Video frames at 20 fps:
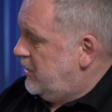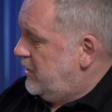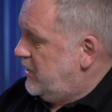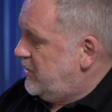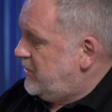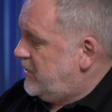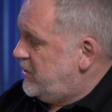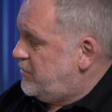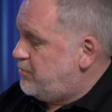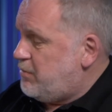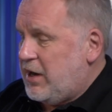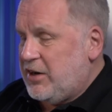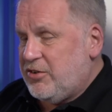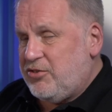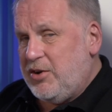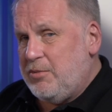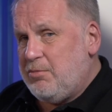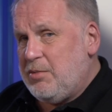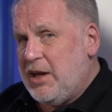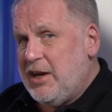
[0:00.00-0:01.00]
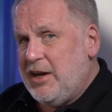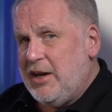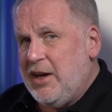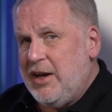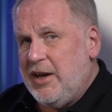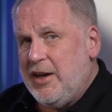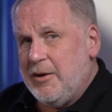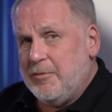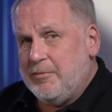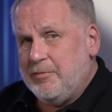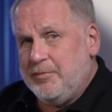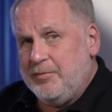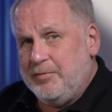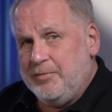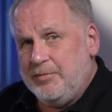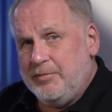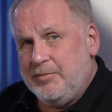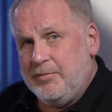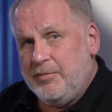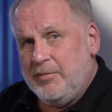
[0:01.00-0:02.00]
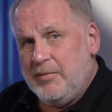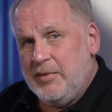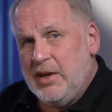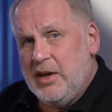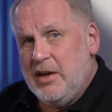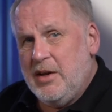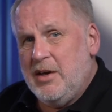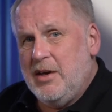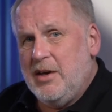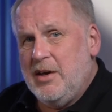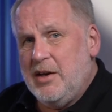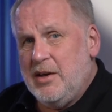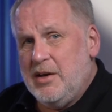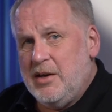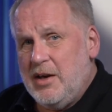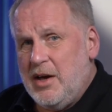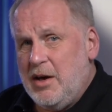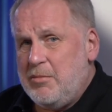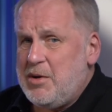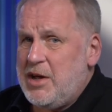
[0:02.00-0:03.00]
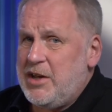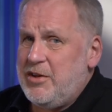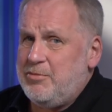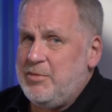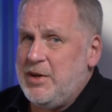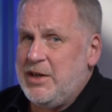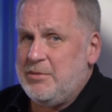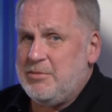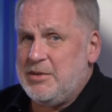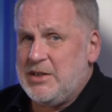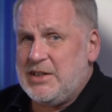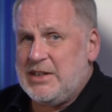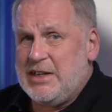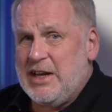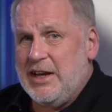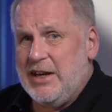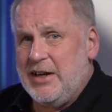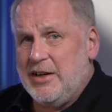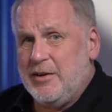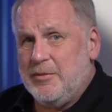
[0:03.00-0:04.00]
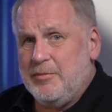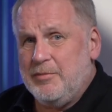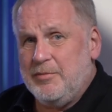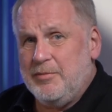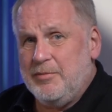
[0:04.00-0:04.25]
It's this battery plate here. I might have made a mistake.